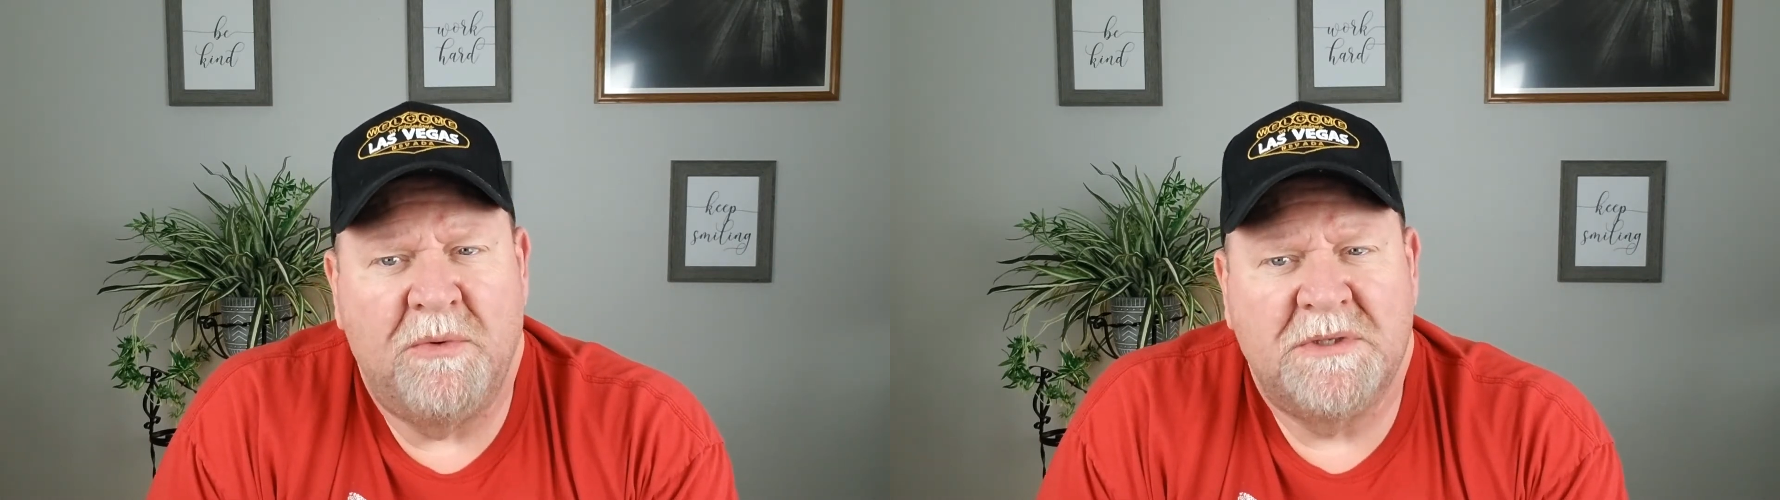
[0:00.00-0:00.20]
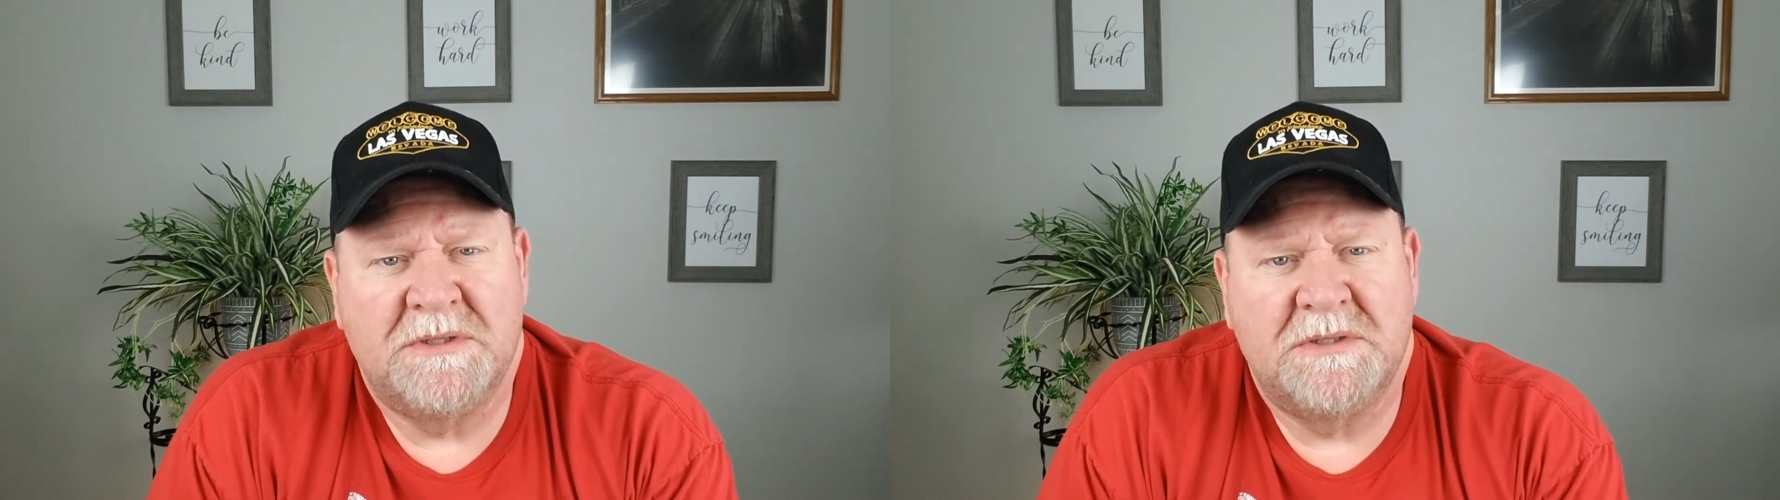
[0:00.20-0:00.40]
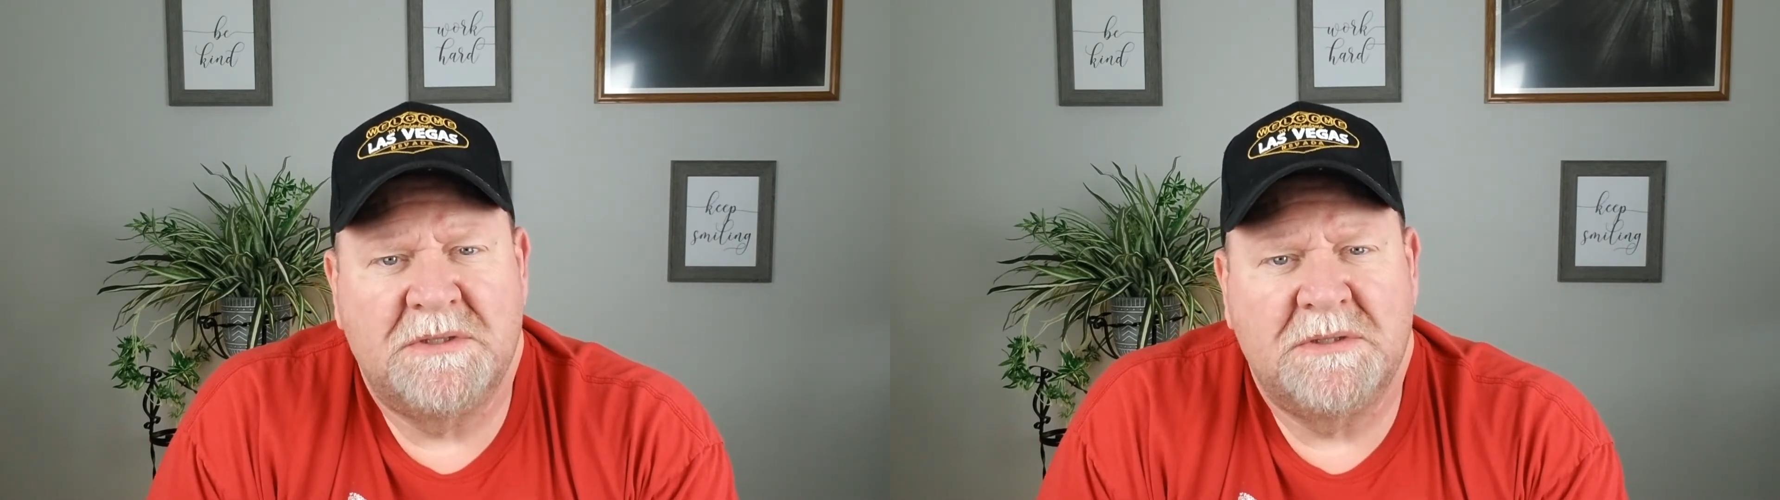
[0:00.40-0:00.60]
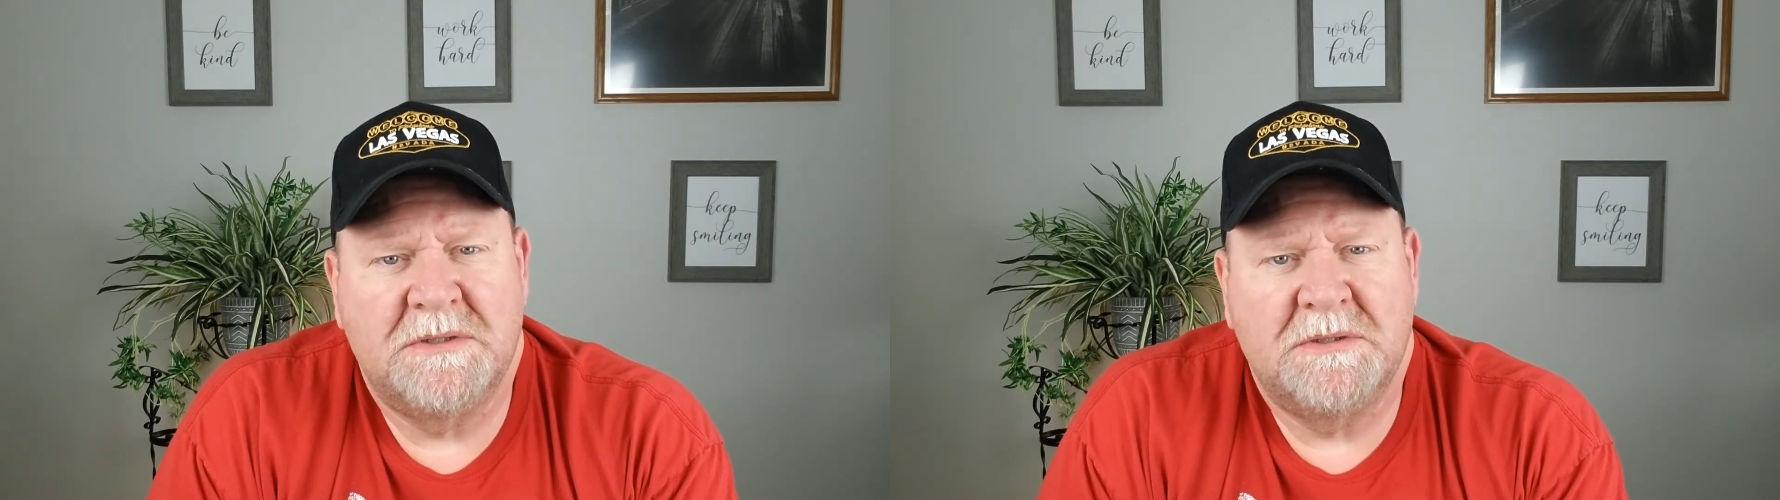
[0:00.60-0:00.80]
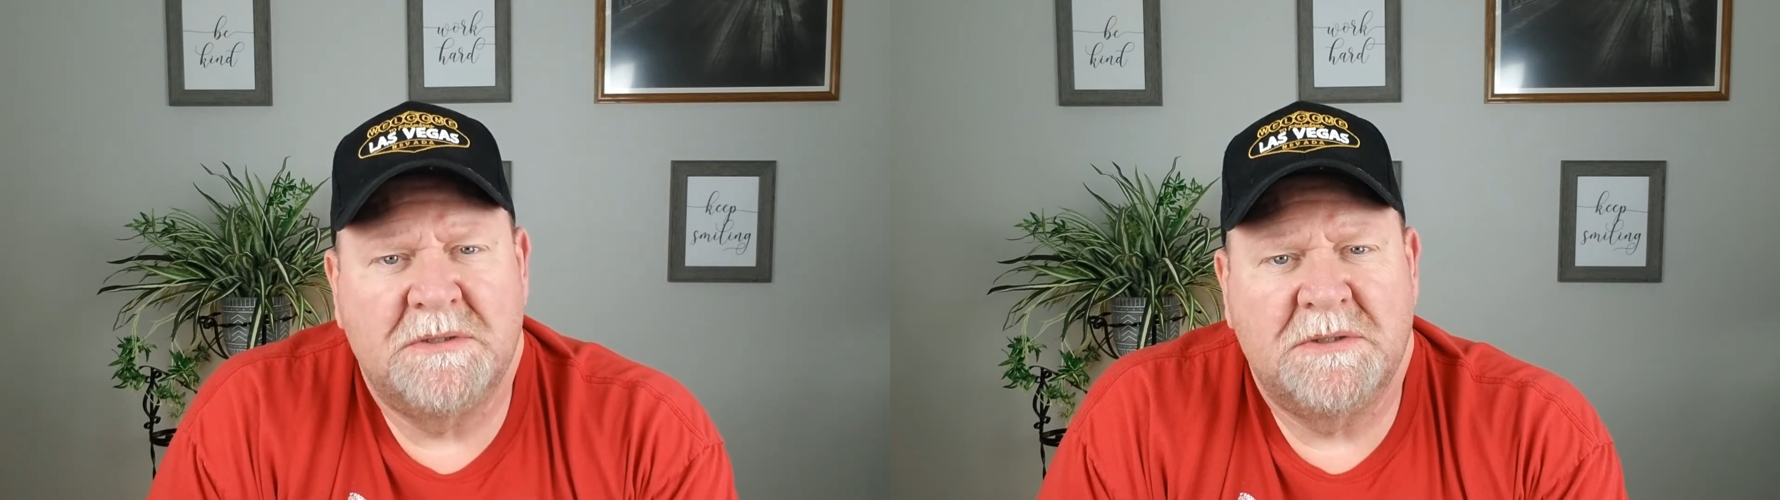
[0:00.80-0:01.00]

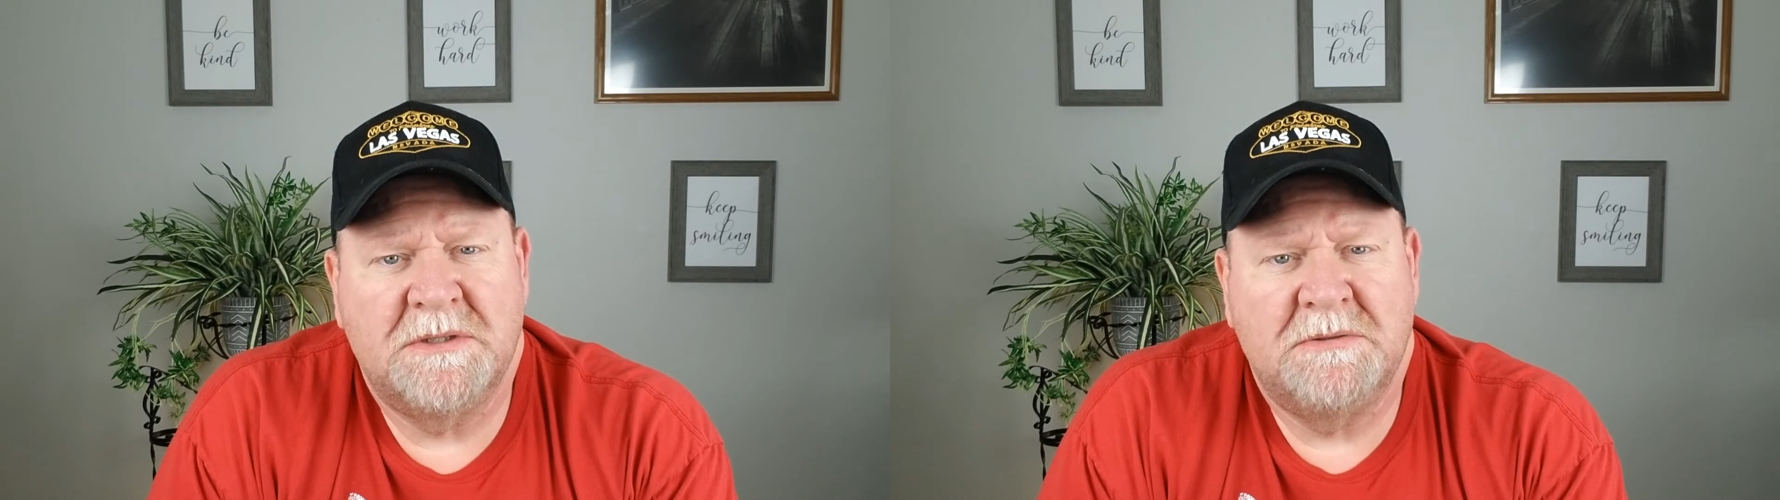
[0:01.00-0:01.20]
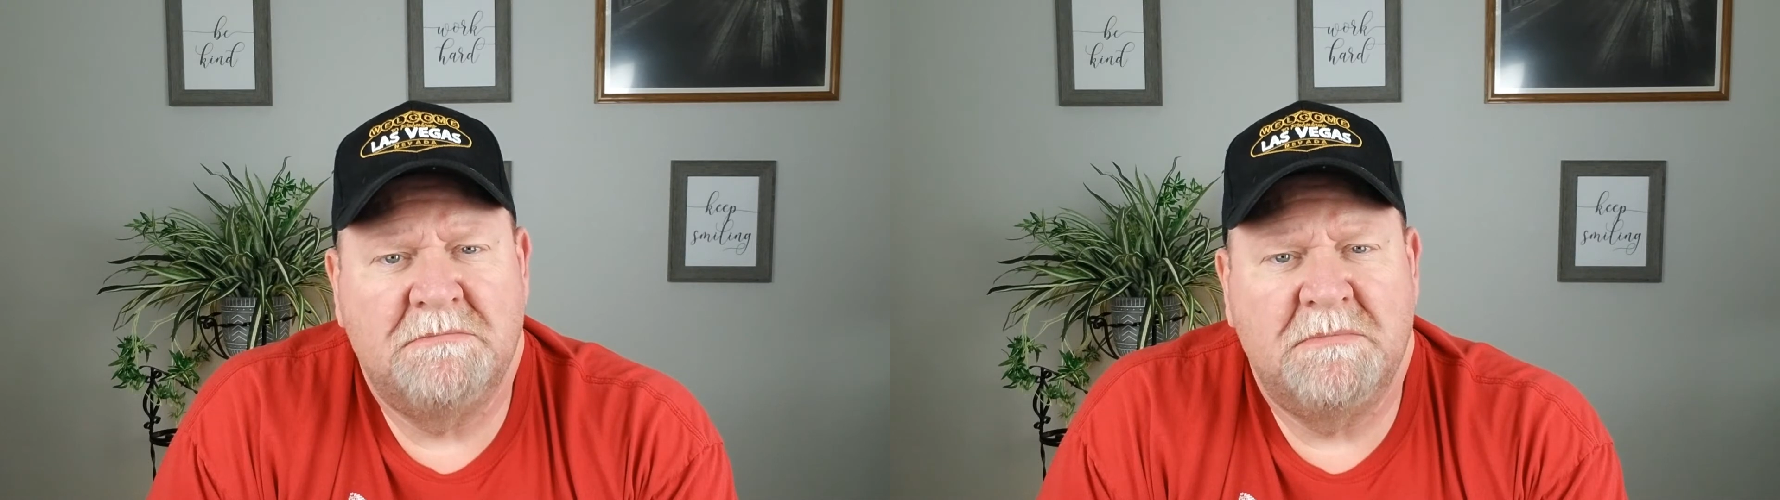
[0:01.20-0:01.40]
was,